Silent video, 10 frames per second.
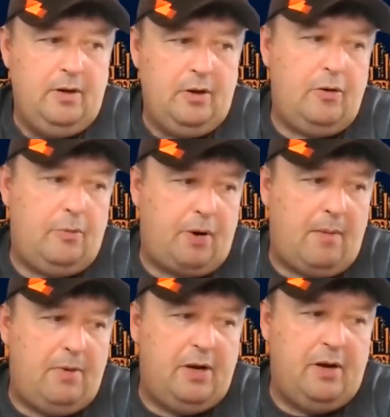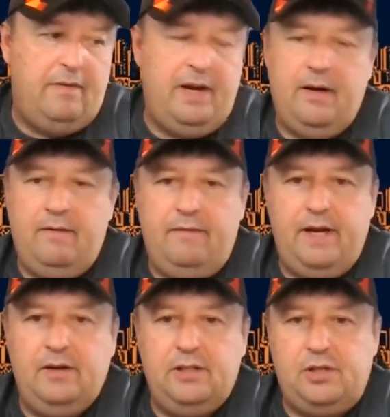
You're probably going to be a Vilas